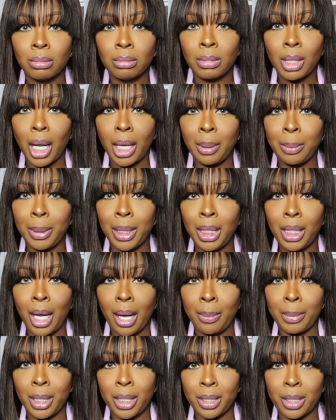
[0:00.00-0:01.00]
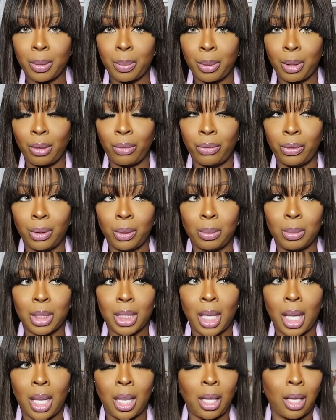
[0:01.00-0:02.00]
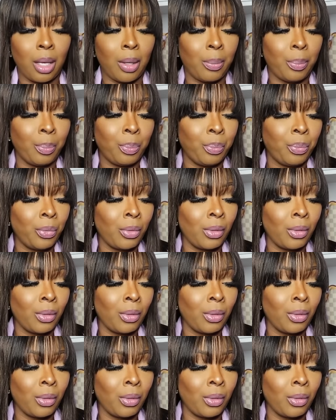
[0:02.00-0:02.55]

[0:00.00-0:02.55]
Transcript: Like me, I'm into perfumes. Um,